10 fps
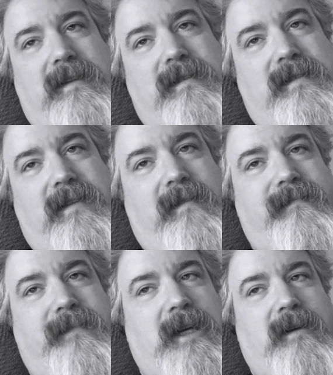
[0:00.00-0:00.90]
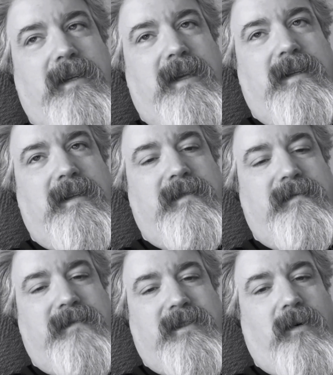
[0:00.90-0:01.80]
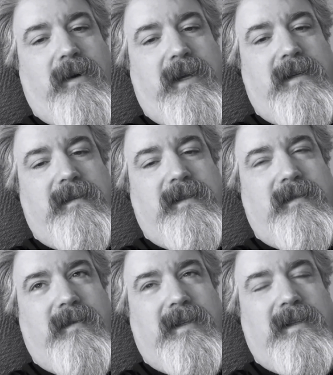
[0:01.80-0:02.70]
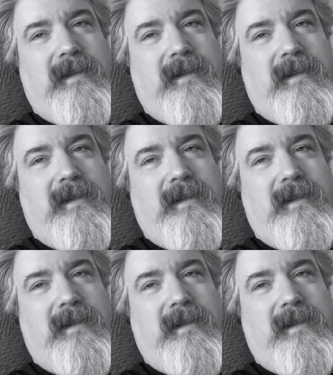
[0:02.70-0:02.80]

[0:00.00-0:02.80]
There's barely any story in this one.